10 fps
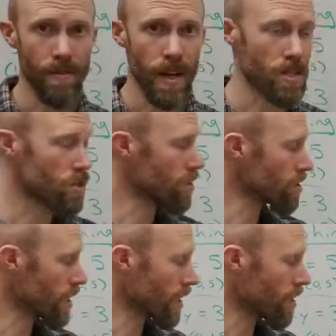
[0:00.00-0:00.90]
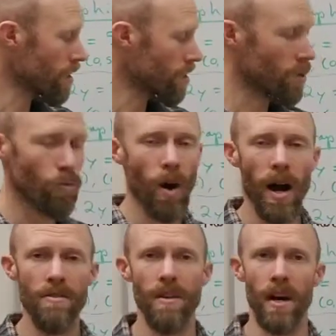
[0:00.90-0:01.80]
I still need the
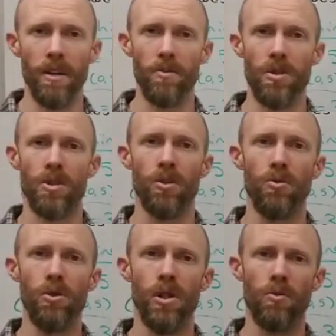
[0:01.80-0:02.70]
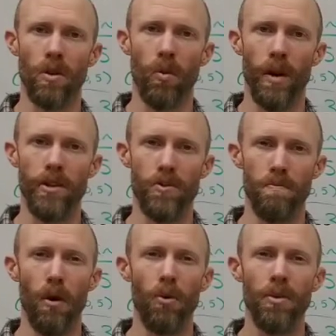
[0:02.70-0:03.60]
y value. A solution requires
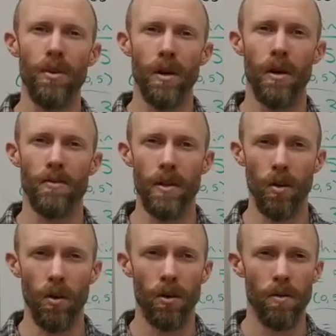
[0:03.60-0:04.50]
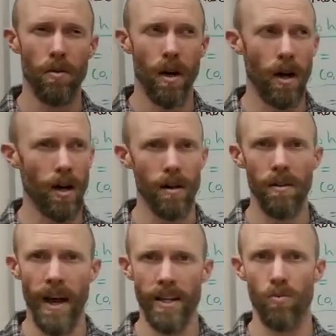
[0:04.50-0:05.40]
both of the
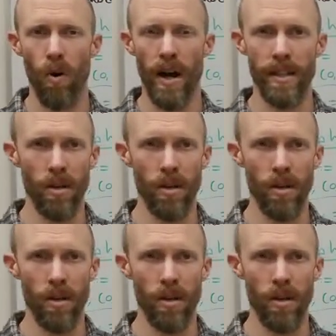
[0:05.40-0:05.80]
x, y in the